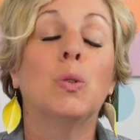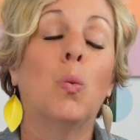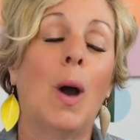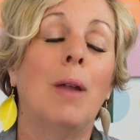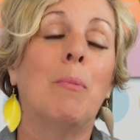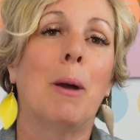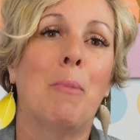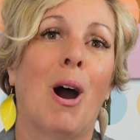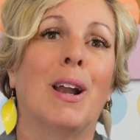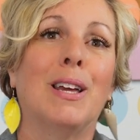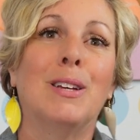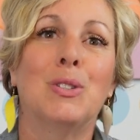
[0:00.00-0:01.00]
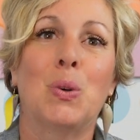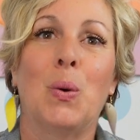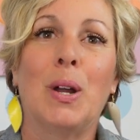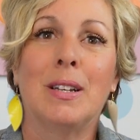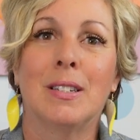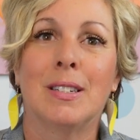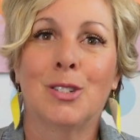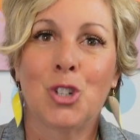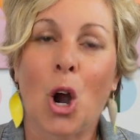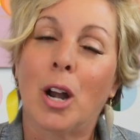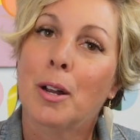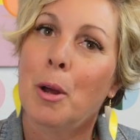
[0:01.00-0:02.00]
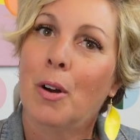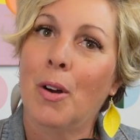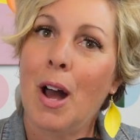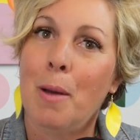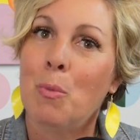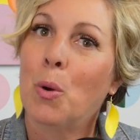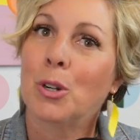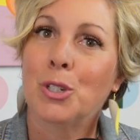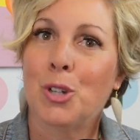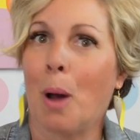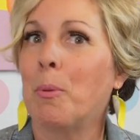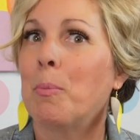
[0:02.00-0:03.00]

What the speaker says: when my body is going to start or stop